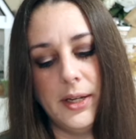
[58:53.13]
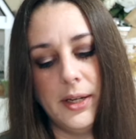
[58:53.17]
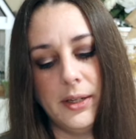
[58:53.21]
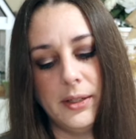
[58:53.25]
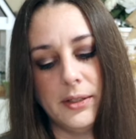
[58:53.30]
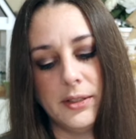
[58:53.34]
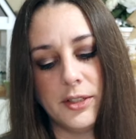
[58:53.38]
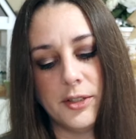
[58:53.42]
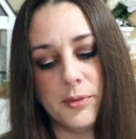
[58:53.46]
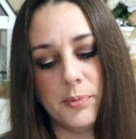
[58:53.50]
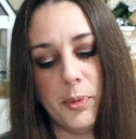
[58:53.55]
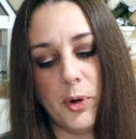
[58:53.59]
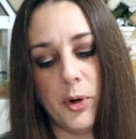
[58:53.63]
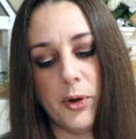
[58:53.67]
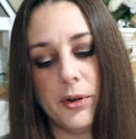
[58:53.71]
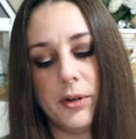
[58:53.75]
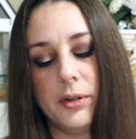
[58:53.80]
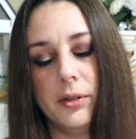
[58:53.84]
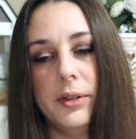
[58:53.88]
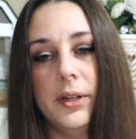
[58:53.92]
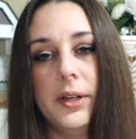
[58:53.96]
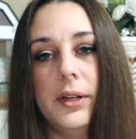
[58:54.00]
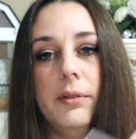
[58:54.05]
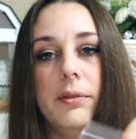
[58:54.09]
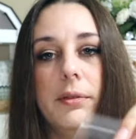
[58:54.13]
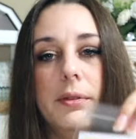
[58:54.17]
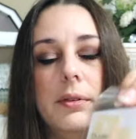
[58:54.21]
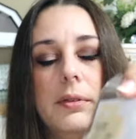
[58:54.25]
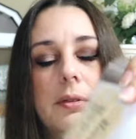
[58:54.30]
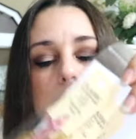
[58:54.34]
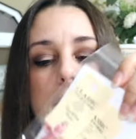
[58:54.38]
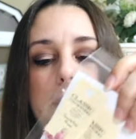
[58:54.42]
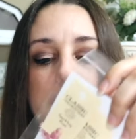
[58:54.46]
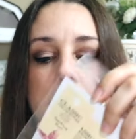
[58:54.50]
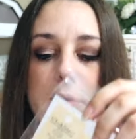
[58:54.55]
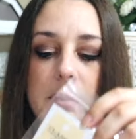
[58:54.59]
and Sparkling
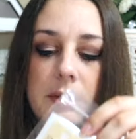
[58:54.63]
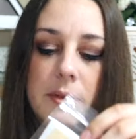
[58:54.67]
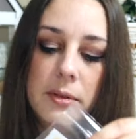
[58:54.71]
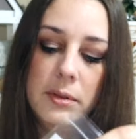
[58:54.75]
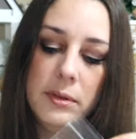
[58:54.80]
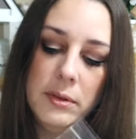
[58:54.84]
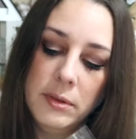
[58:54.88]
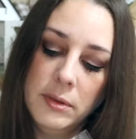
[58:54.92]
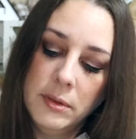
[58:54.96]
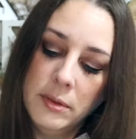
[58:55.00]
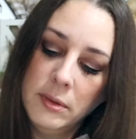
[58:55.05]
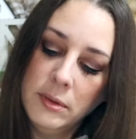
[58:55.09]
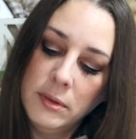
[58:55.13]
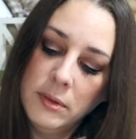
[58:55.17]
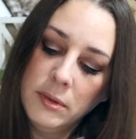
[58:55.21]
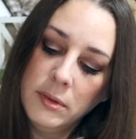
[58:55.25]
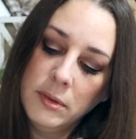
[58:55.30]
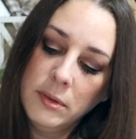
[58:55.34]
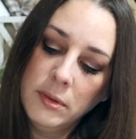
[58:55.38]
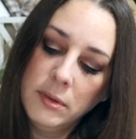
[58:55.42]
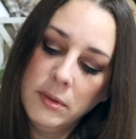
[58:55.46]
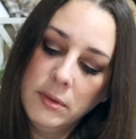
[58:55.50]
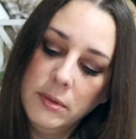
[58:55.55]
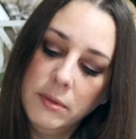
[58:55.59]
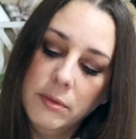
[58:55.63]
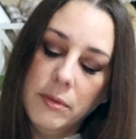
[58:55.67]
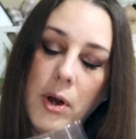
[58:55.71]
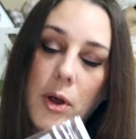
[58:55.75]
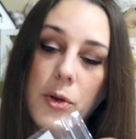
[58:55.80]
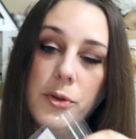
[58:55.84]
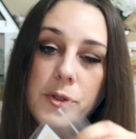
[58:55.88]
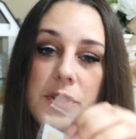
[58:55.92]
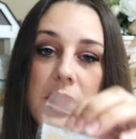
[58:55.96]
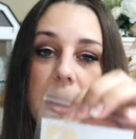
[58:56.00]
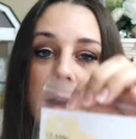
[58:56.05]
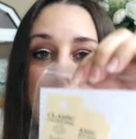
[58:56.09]

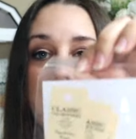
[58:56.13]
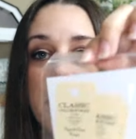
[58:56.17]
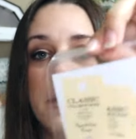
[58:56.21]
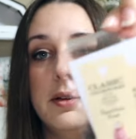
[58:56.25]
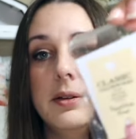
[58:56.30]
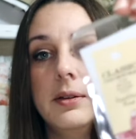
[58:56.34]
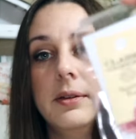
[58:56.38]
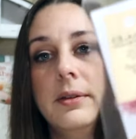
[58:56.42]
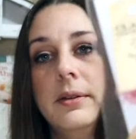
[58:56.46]
Rosé.